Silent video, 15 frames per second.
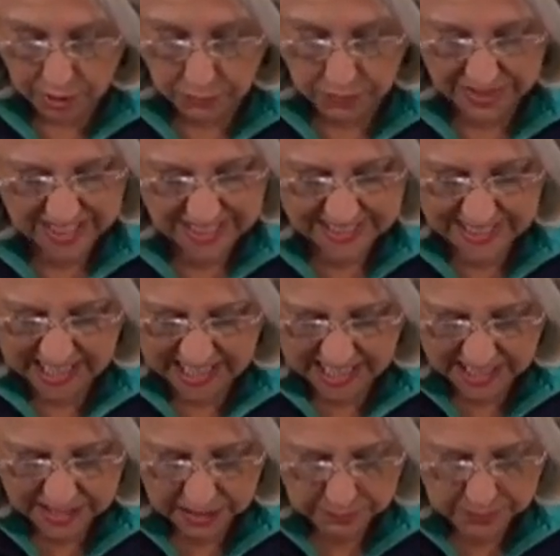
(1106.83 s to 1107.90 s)
with these
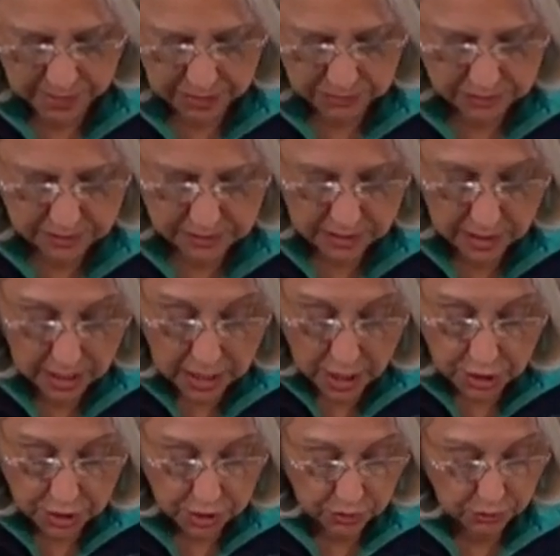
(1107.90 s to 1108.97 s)
candy melts,
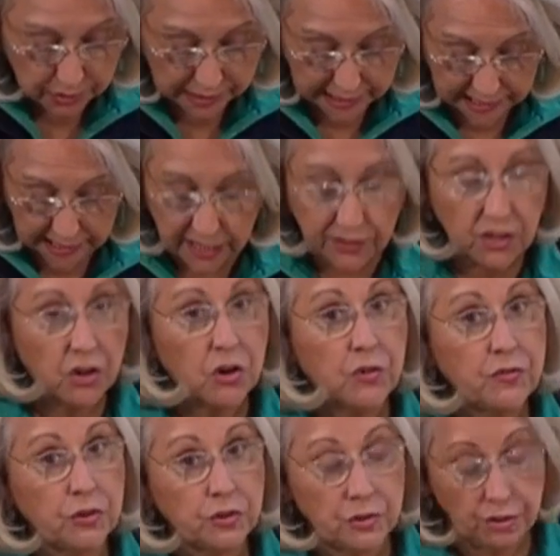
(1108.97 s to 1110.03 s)
you can't
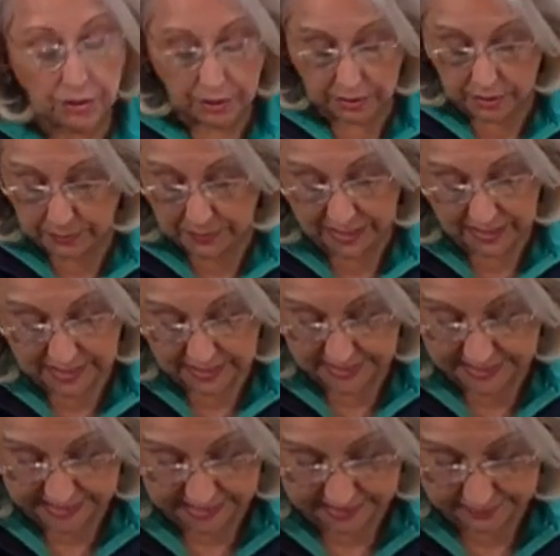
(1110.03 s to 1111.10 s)
overcook them because
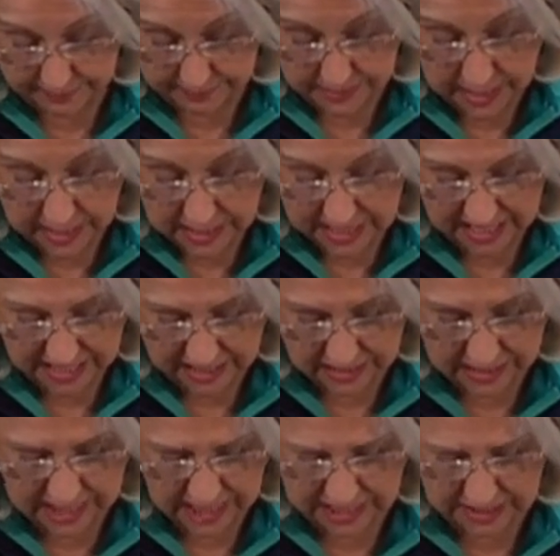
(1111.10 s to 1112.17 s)
they get
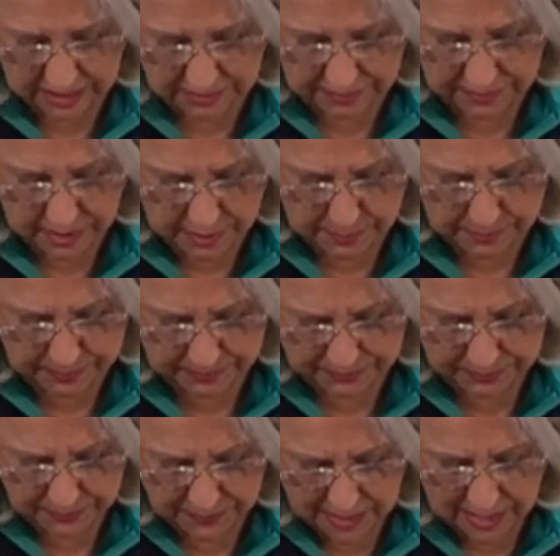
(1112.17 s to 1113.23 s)
kind of,
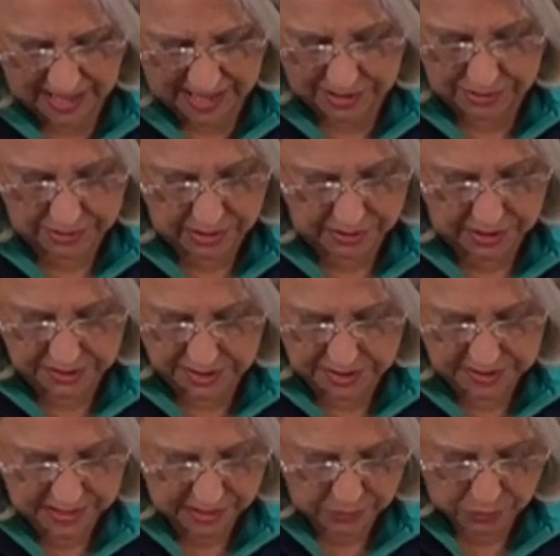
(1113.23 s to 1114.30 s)
I don't know, they just
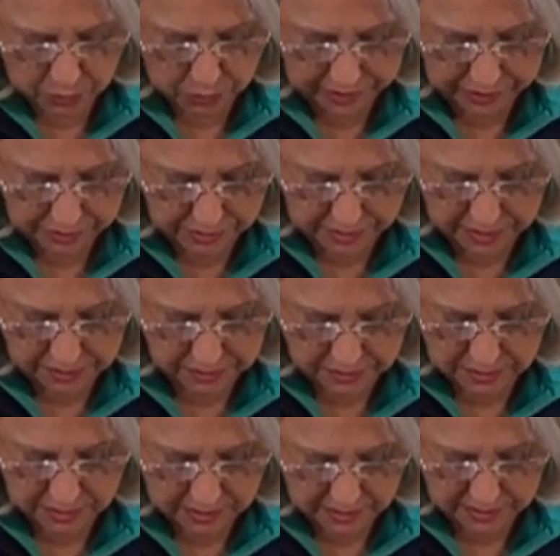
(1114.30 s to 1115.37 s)
get weird
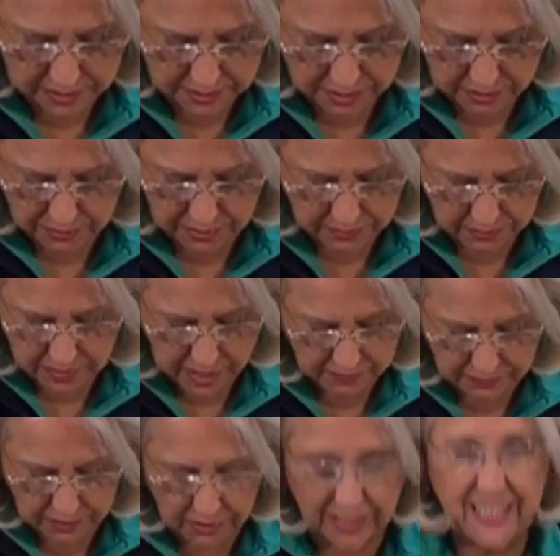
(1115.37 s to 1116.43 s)
and they're not
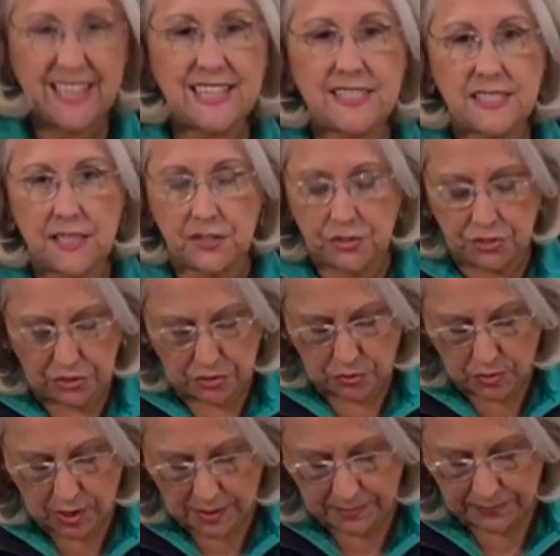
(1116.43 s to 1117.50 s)
very easy
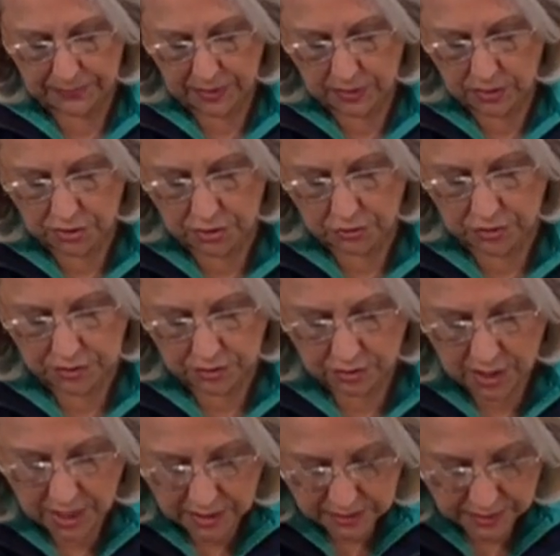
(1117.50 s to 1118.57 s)
to drizzle.
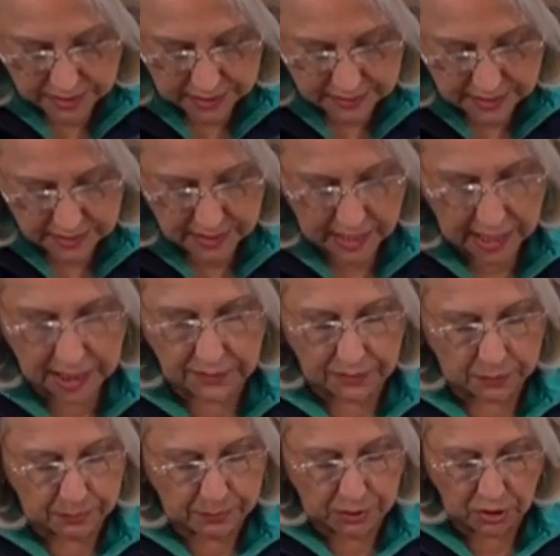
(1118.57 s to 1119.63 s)
So this is kind of a
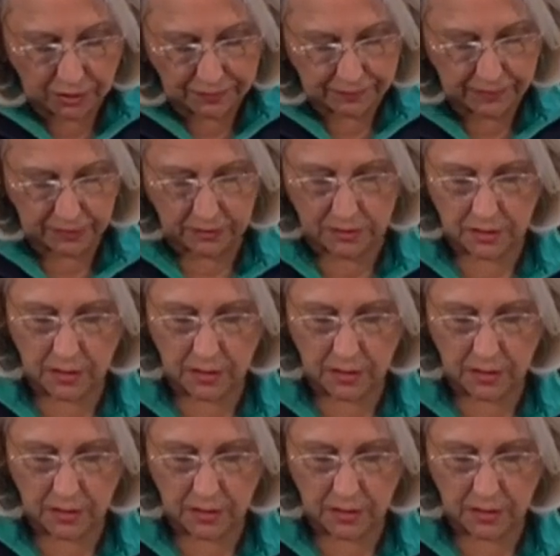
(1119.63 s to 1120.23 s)
perfect